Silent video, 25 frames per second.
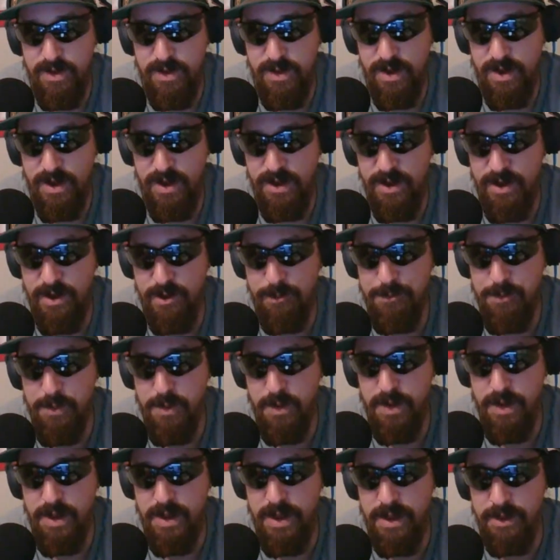
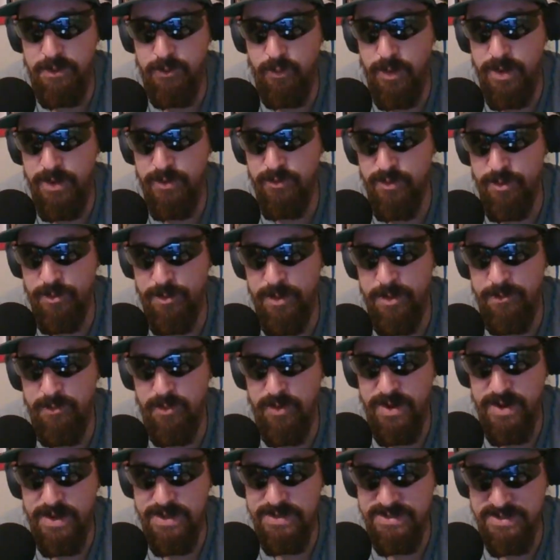and we
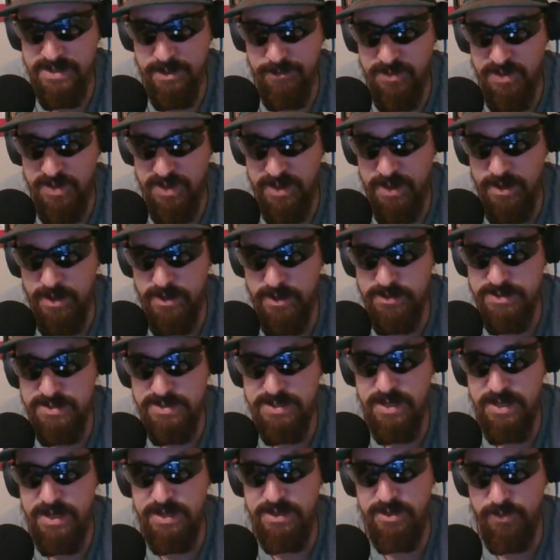remember it as something
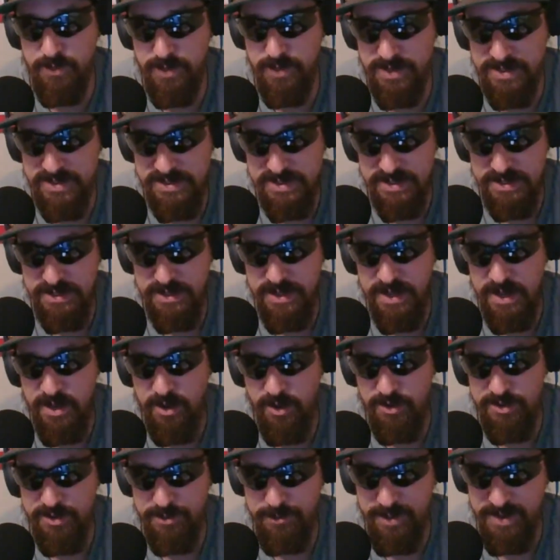else, and the reason they
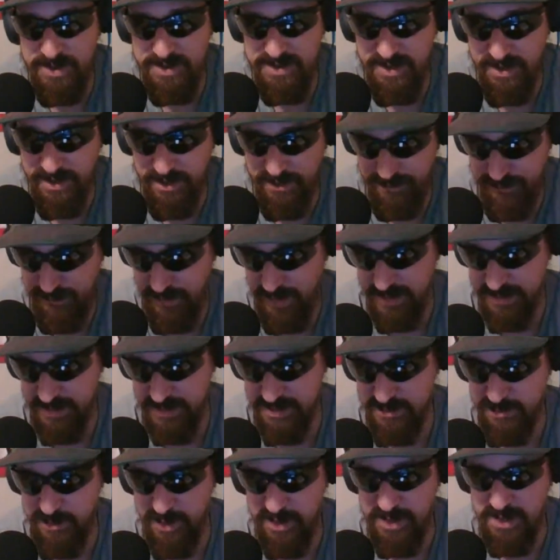call it the Mandela effect
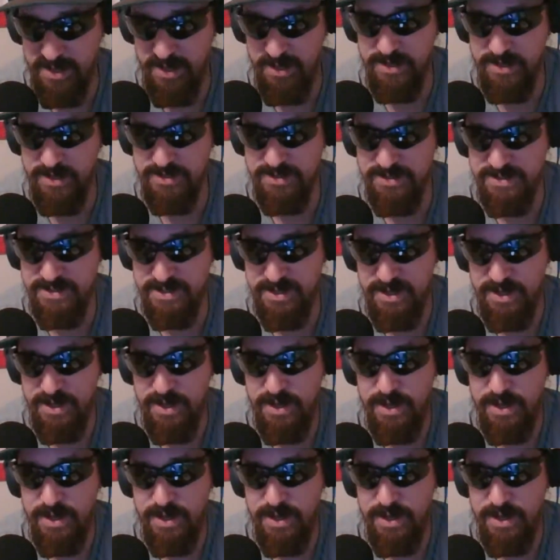is because